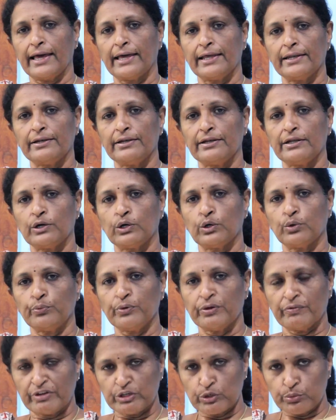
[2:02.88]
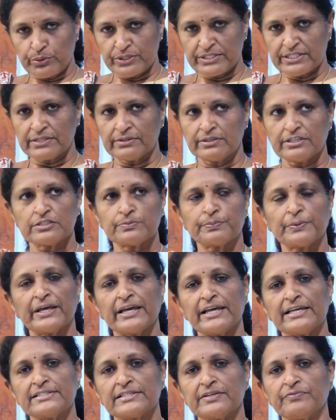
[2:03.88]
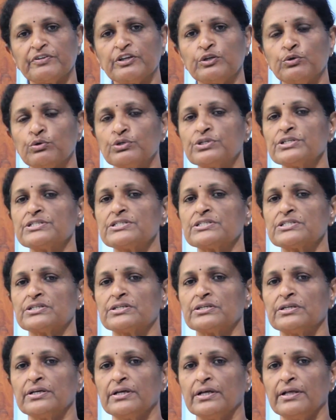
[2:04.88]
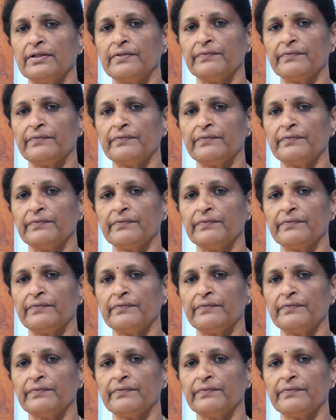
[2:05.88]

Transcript: And we went to visit this place, and we noticed